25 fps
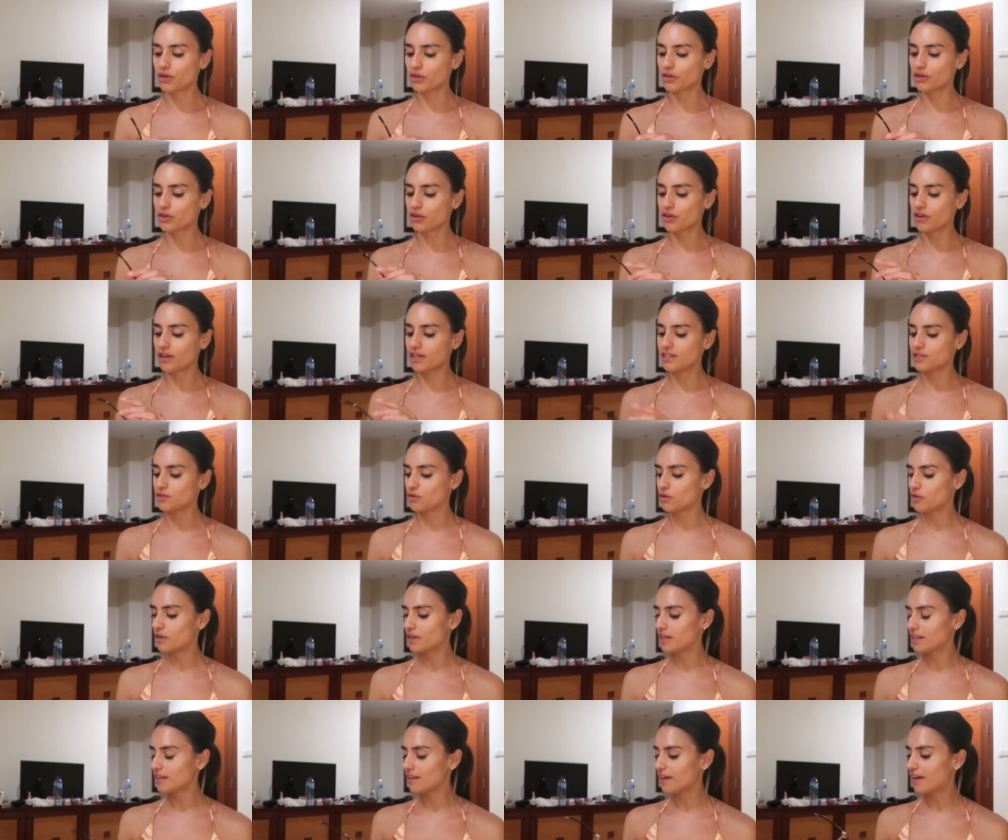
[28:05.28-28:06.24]
logo is
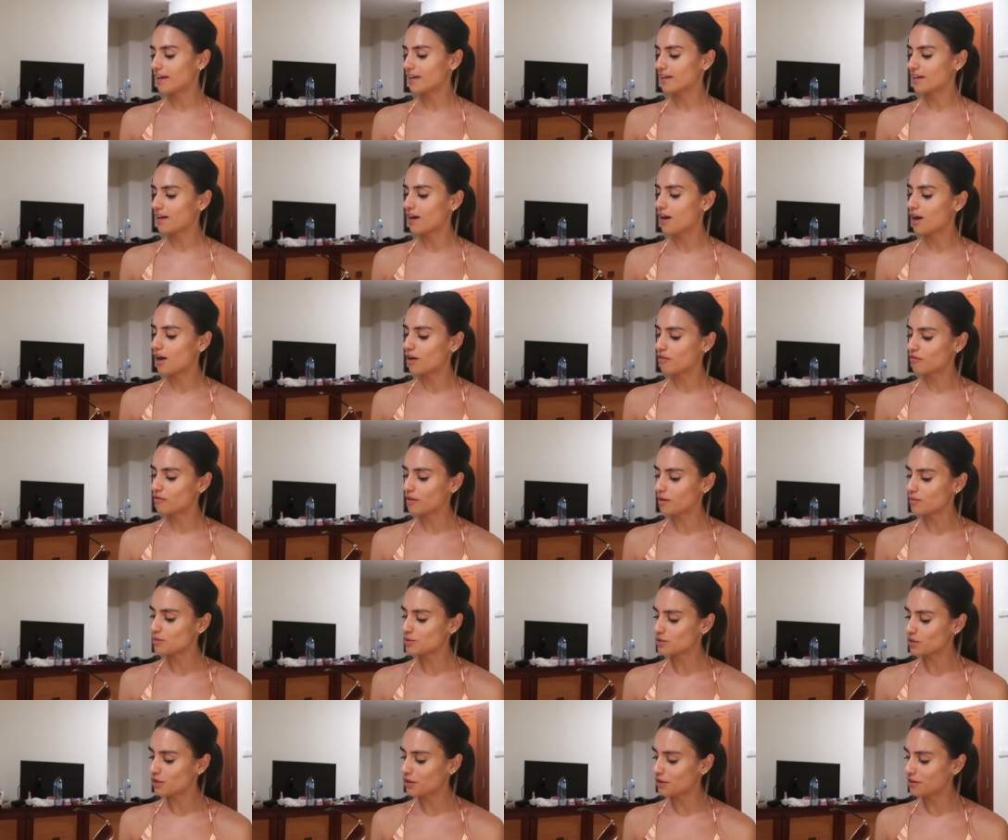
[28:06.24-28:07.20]
already like half
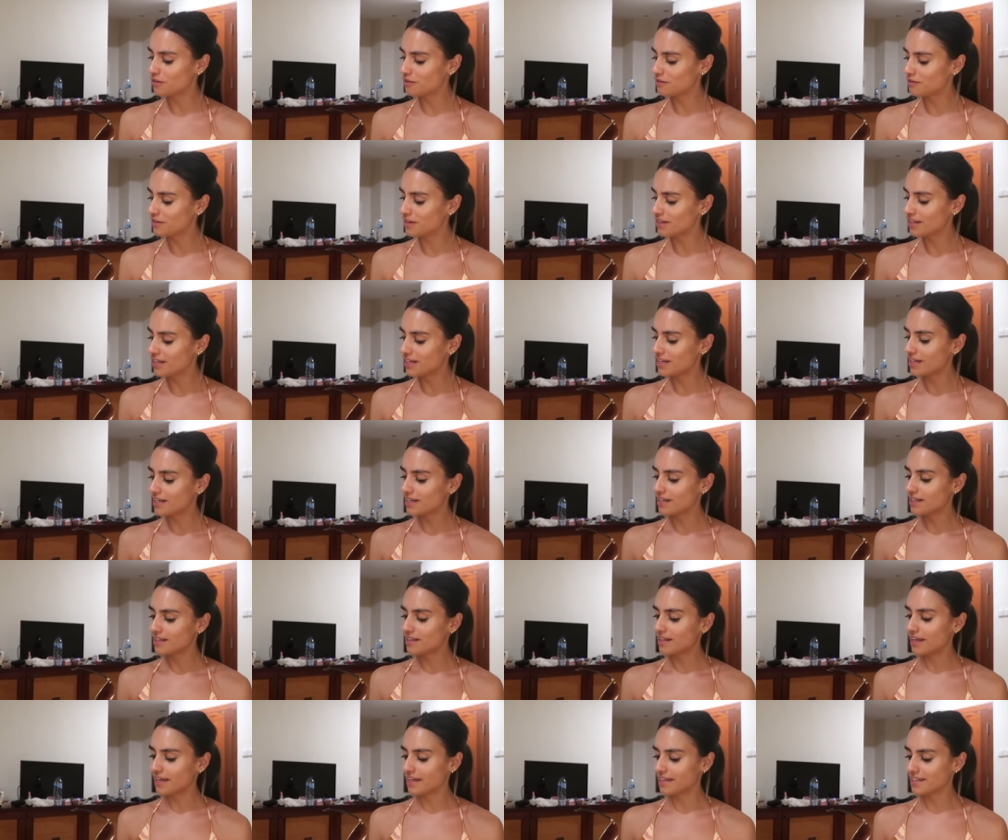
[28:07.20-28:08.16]
rubbed off.
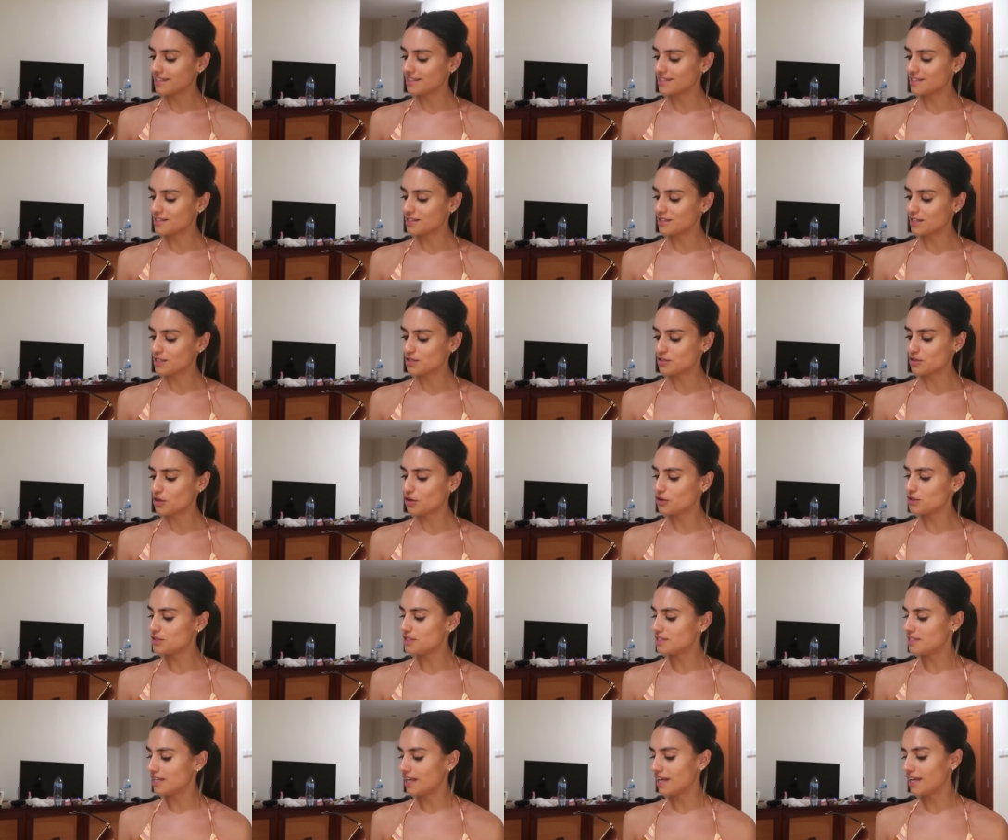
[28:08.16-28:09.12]
Like it's, there's so,
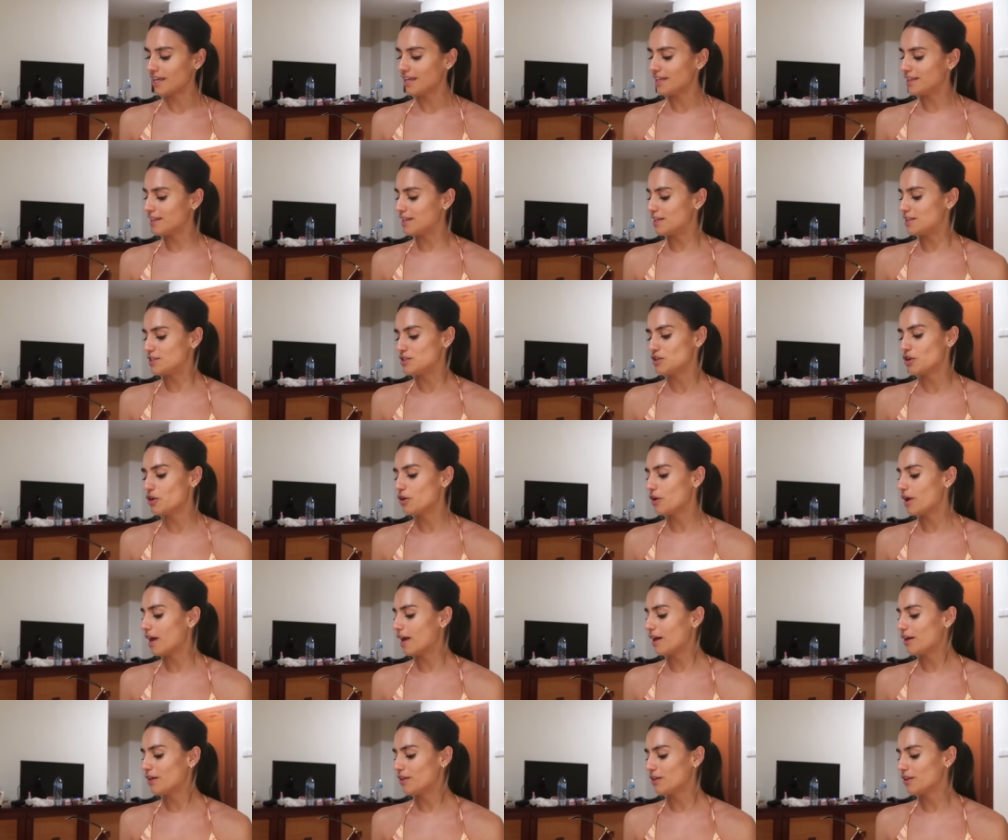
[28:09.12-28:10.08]
no C, there's no
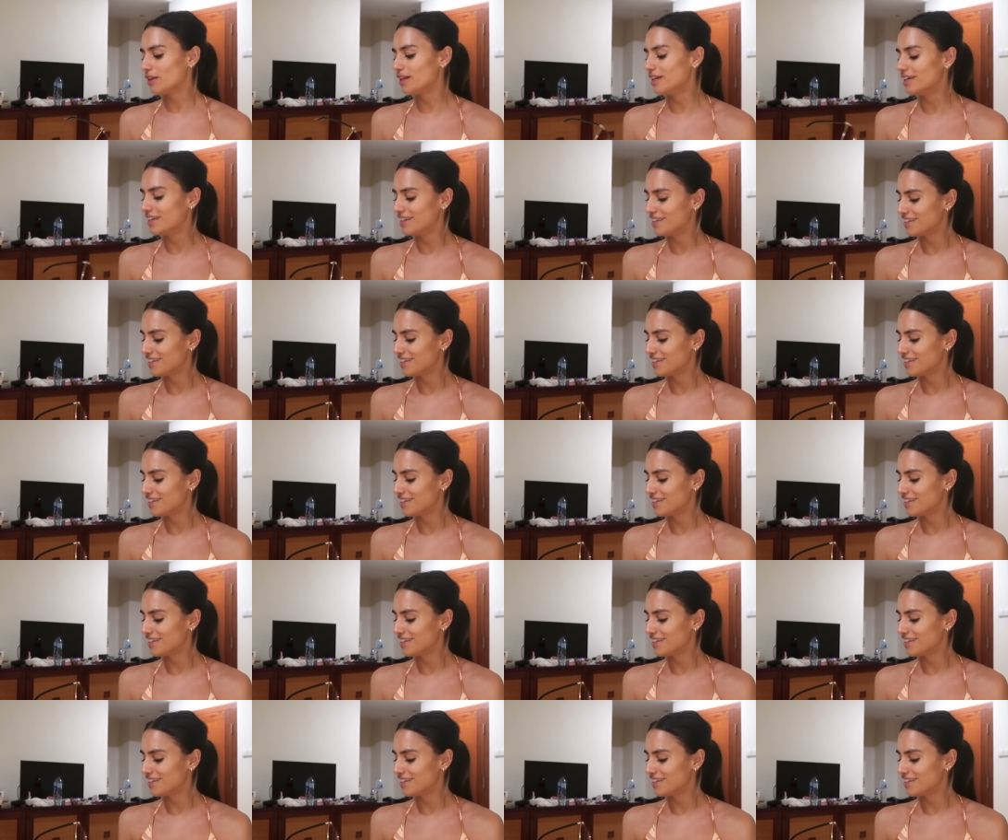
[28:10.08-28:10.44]
L.